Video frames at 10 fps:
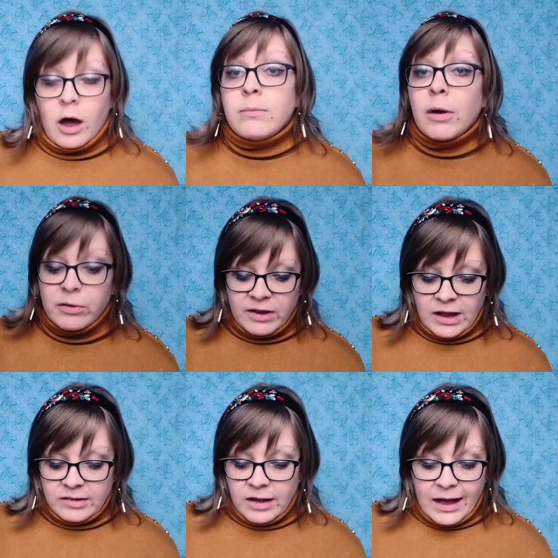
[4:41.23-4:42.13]
On most
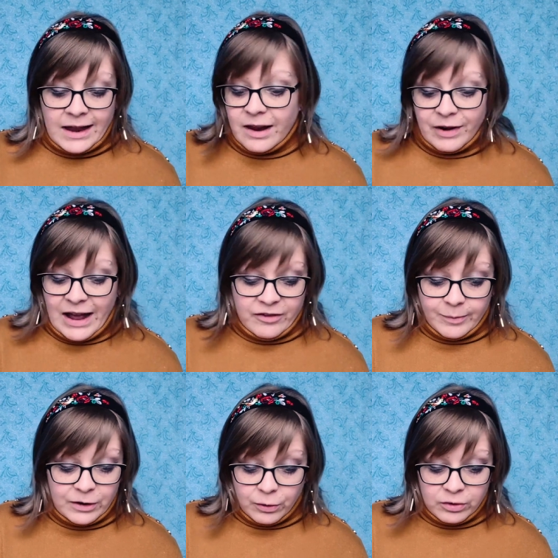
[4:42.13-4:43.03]
days, I never have
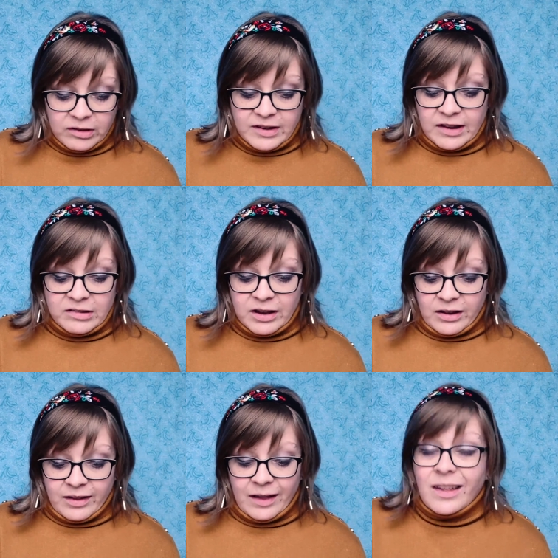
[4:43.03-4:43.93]
to be told to stay
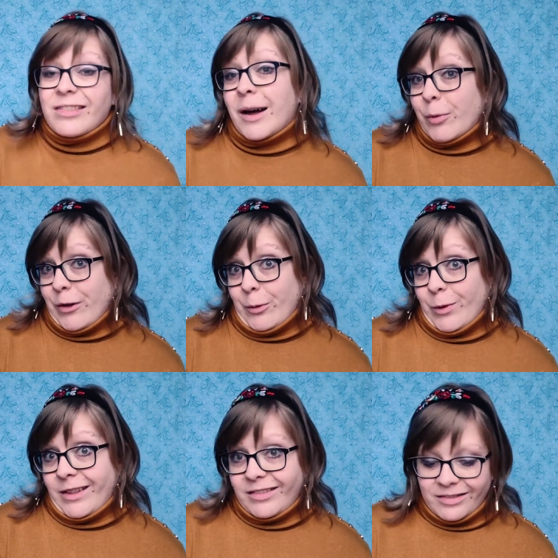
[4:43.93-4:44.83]
still, at least not more than
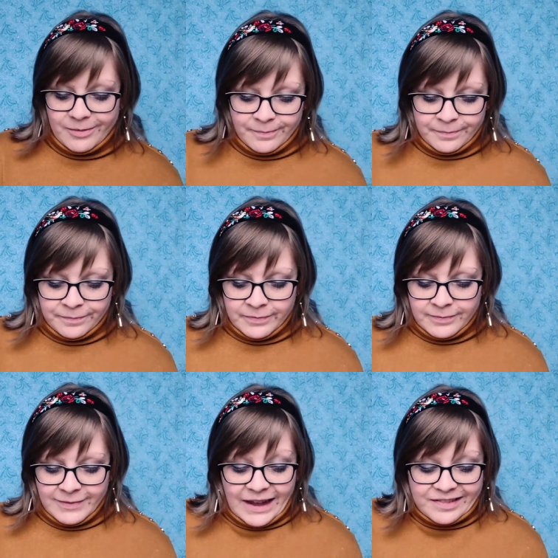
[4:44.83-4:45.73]
once
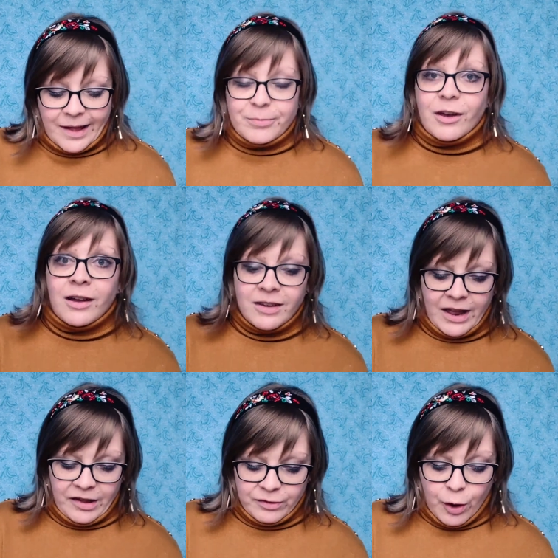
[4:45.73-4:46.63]
except on
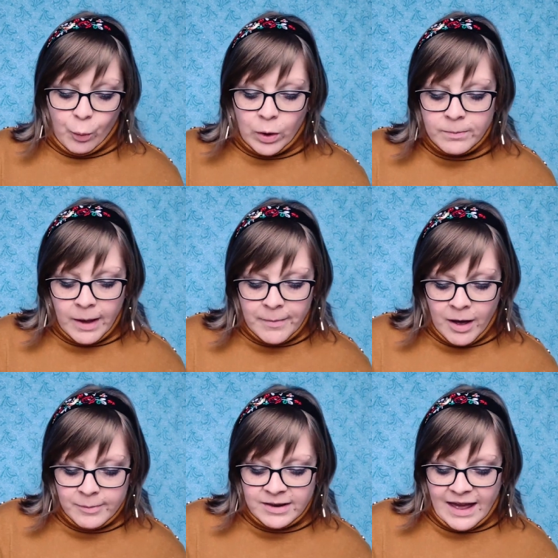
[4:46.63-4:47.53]
days when my
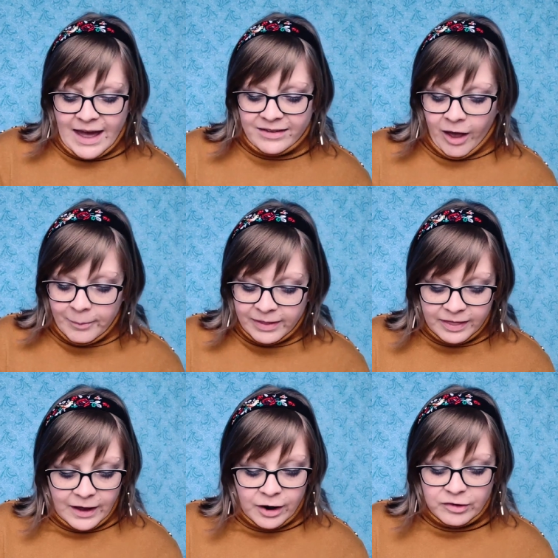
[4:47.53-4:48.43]
mom and dad tell me
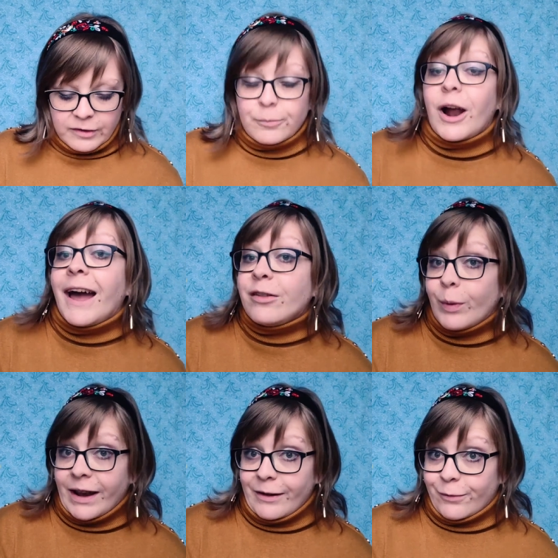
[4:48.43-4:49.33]
that there is a surprise
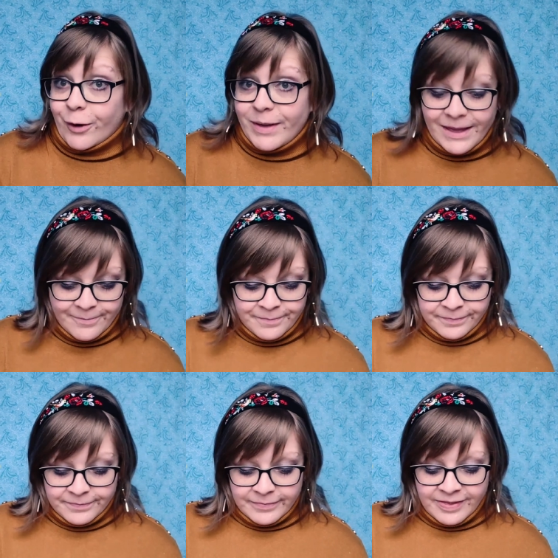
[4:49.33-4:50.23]
waiting for me.
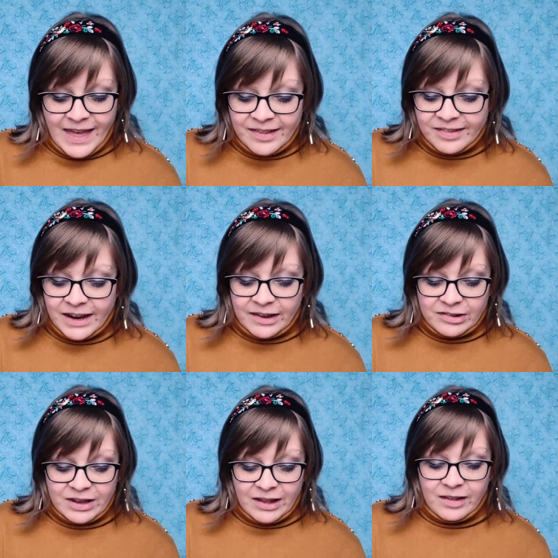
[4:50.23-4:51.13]
Then sitting
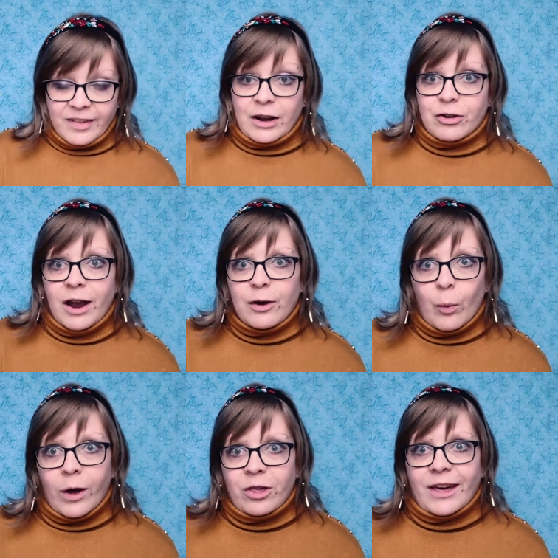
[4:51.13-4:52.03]
still is like trying to
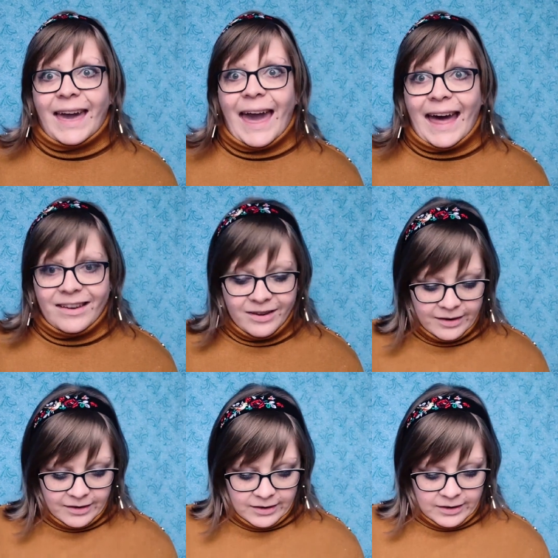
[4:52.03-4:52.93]
wash a cat,